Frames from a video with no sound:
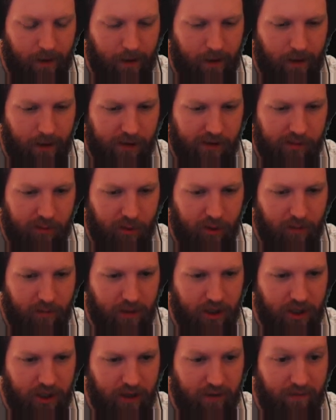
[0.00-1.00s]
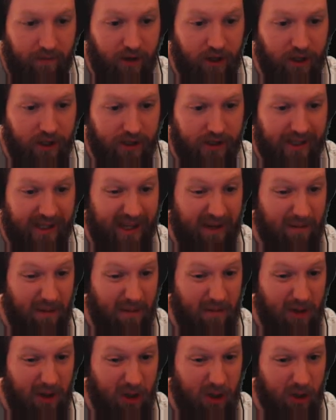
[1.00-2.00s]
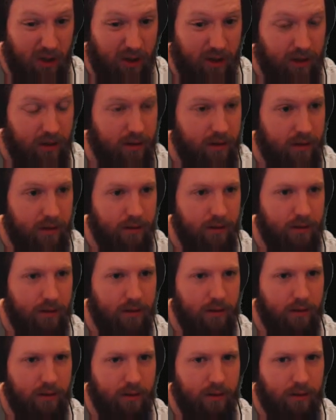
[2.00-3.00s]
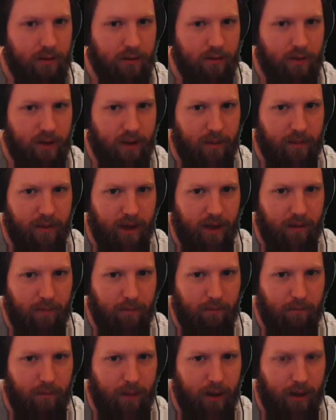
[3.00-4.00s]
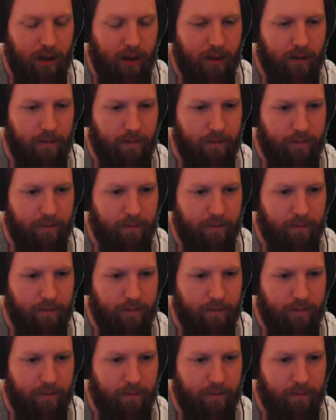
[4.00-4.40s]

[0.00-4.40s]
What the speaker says: You're supporting mission efficiency. That might be good. Keep that in mind.